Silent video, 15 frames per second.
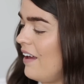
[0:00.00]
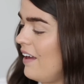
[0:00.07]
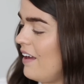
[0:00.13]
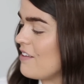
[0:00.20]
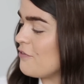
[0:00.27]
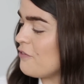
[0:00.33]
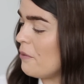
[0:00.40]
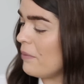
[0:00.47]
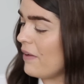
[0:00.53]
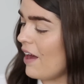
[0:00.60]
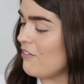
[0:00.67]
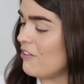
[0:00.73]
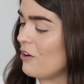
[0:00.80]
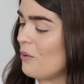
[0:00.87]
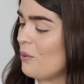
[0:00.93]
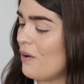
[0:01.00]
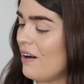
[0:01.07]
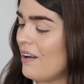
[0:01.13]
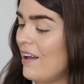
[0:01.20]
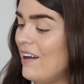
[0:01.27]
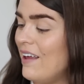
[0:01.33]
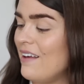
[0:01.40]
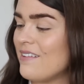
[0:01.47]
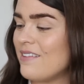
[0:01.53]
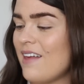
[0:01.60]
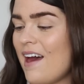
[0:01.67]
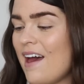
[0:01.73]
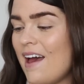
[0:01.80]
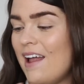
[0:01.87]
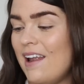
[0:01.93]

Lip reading: It is from Kevyn Aucoin and it is their